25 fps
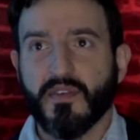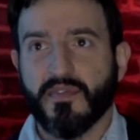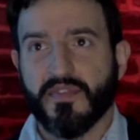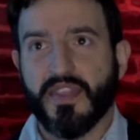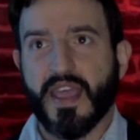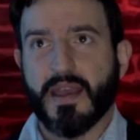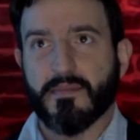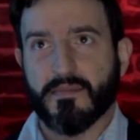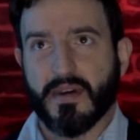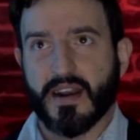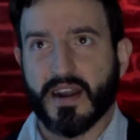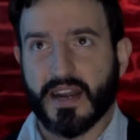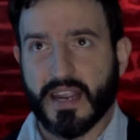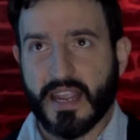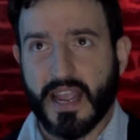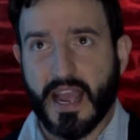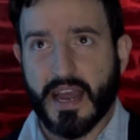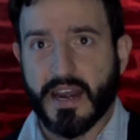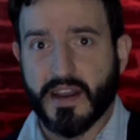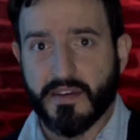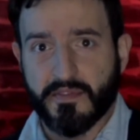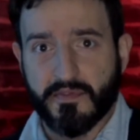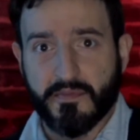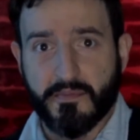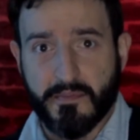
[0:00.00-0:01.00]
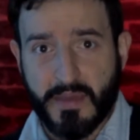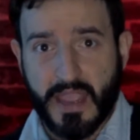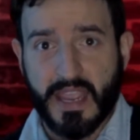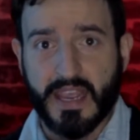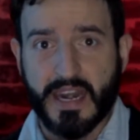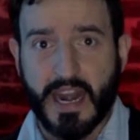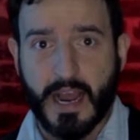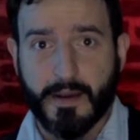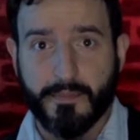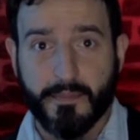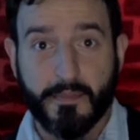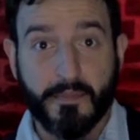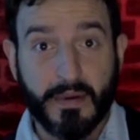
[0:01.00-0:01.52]
of them are kind of
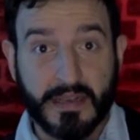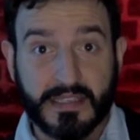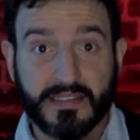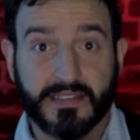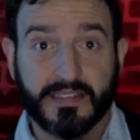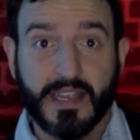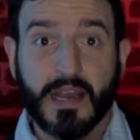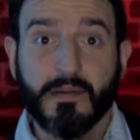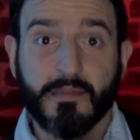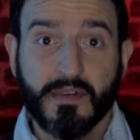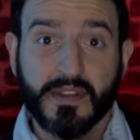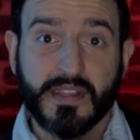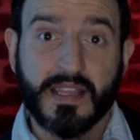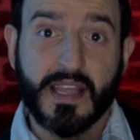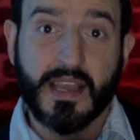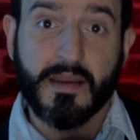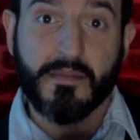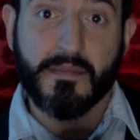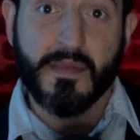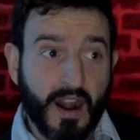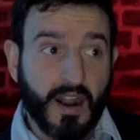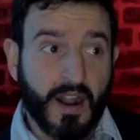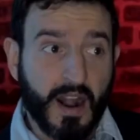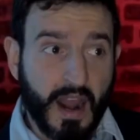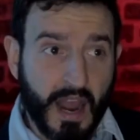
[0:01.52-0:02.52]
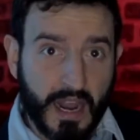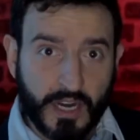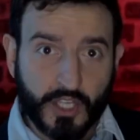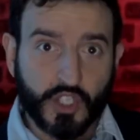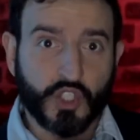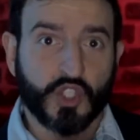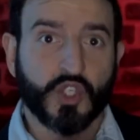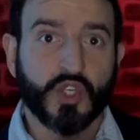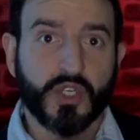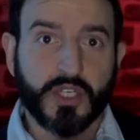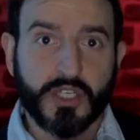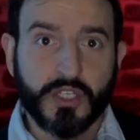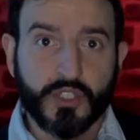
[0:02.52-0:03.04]
made up, but some of them are
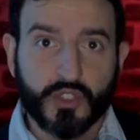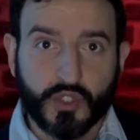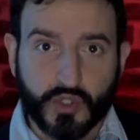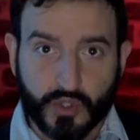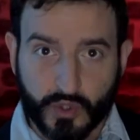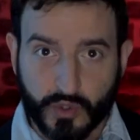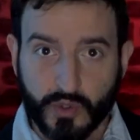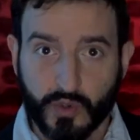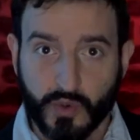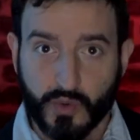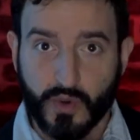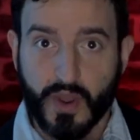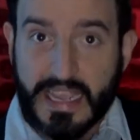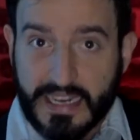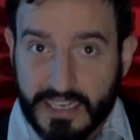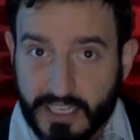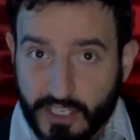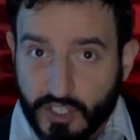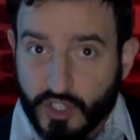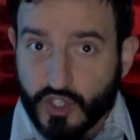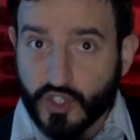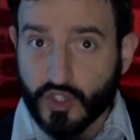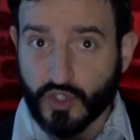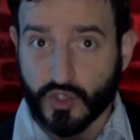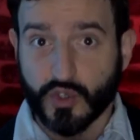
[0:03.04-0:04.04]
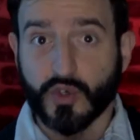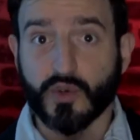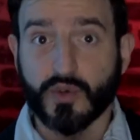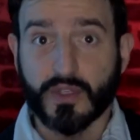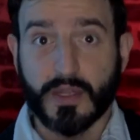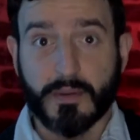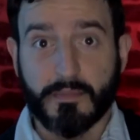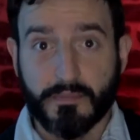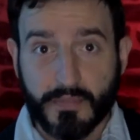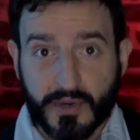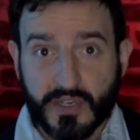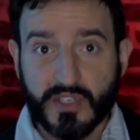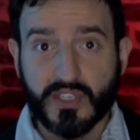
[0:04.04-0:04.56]
actually true. It is true.
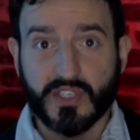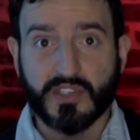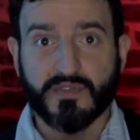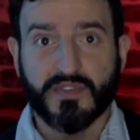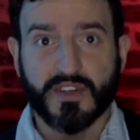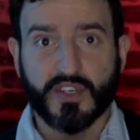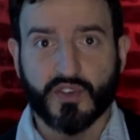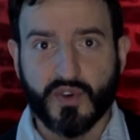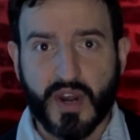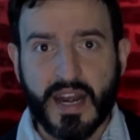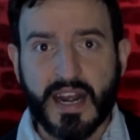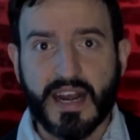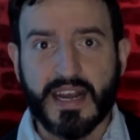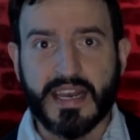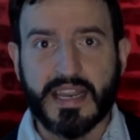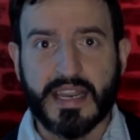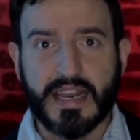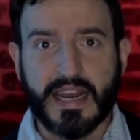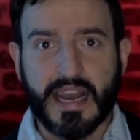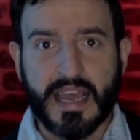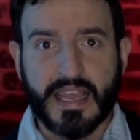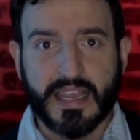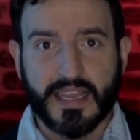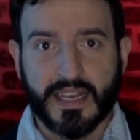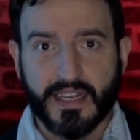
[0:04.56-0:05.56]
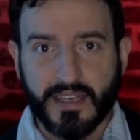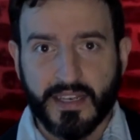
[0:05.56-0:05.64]
The burst of adrenaline like